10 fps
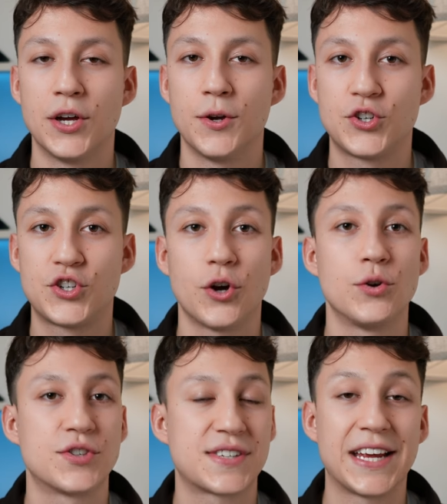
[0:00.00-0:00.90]
show
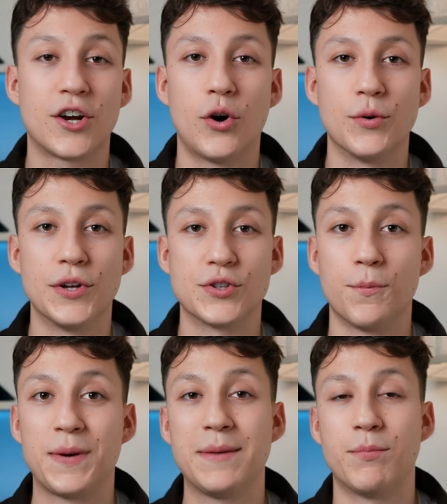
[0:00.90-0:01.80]
stakeholders or
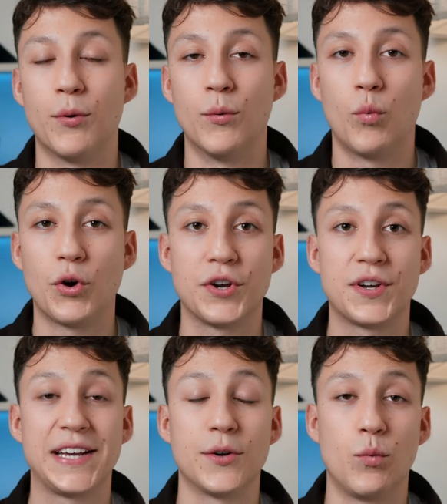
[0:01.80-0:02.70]
people what your
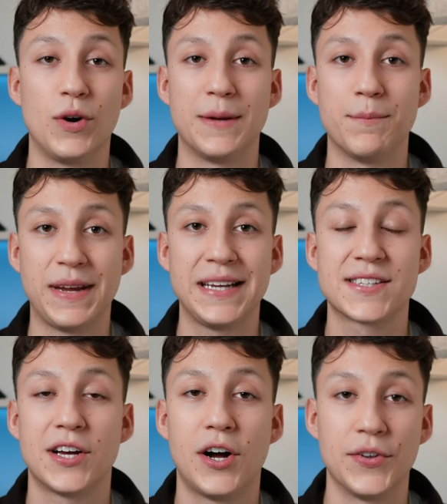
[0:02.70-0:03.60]
data really
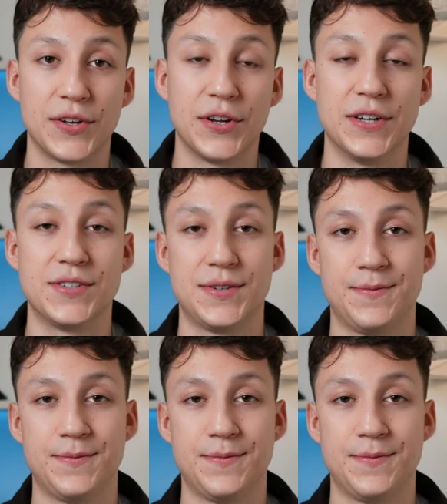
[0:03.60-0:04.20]
means under the hood.